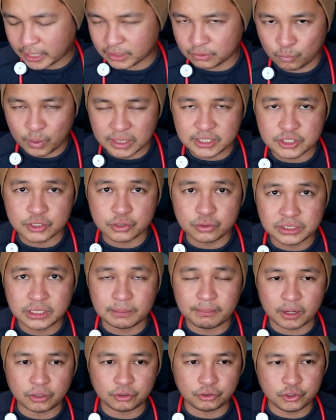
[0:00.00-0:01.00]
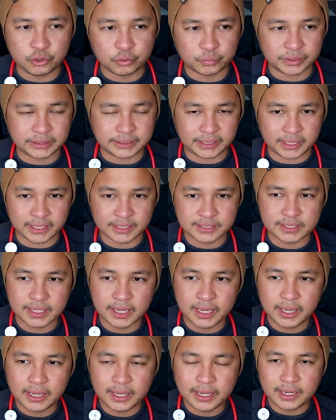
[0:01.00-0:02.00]
And what's good about UWorld is
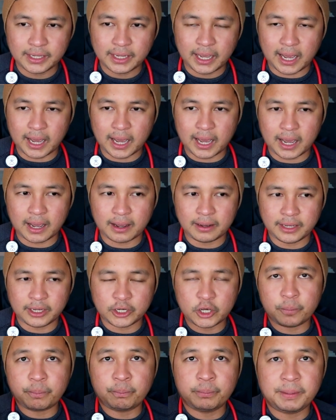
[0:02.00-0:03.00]
ikaw